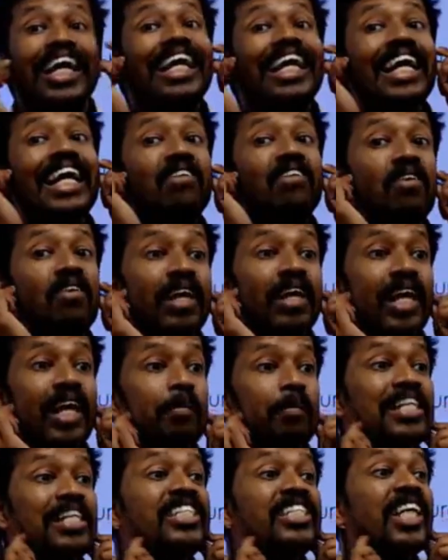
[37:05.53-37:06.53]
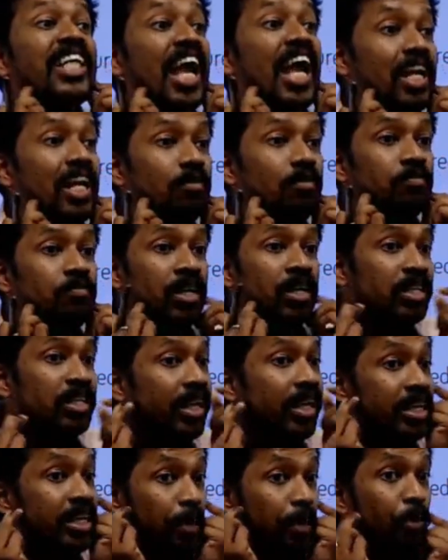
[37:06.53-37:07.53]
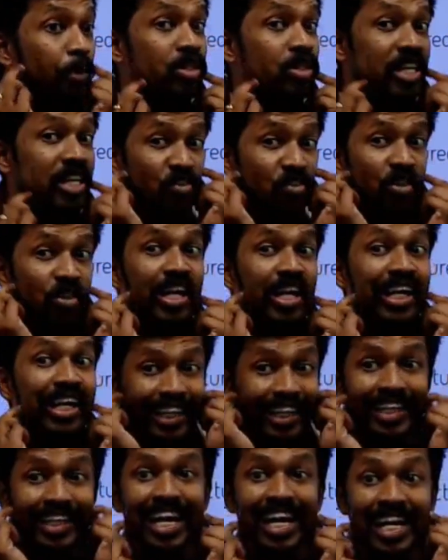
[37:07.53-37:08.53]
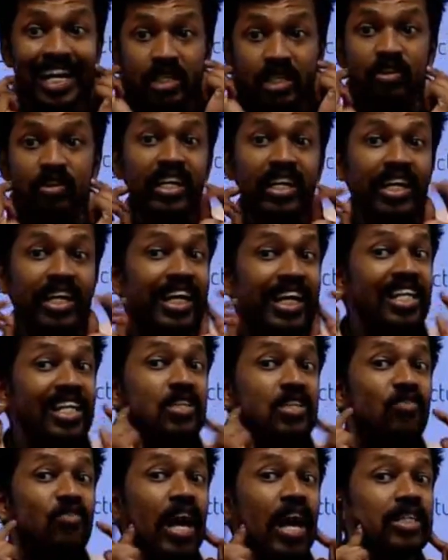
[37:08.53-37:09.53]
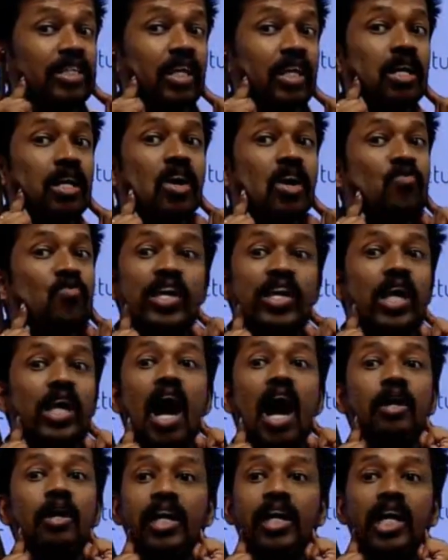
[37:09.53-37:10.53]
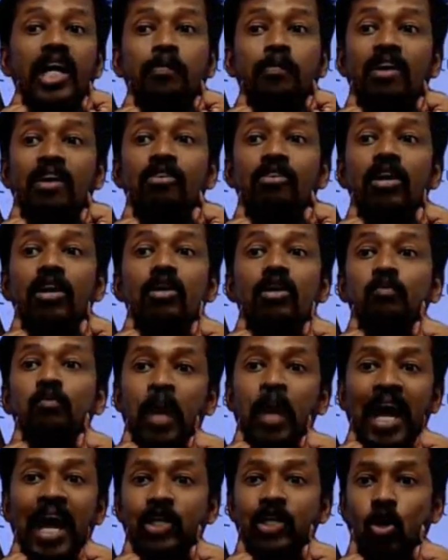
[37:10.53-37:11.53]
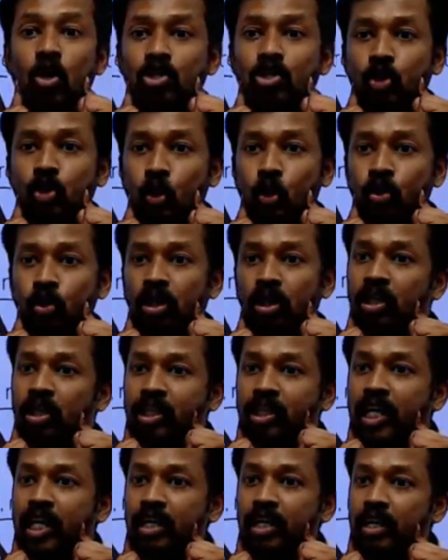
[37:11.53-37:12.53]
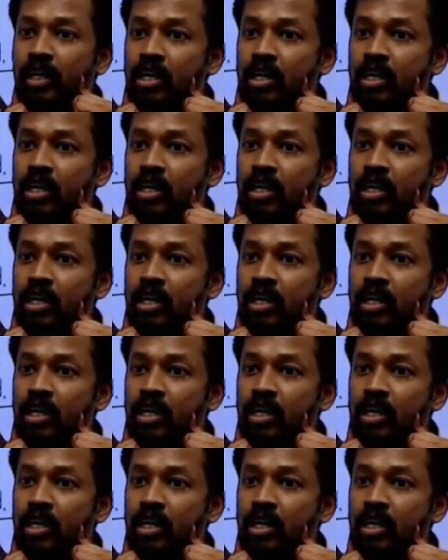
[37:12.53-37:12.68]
Here we will keep a chain, isn't it? Suppose if there is here is a fracture, we can't keep a plate or screw, isn't it?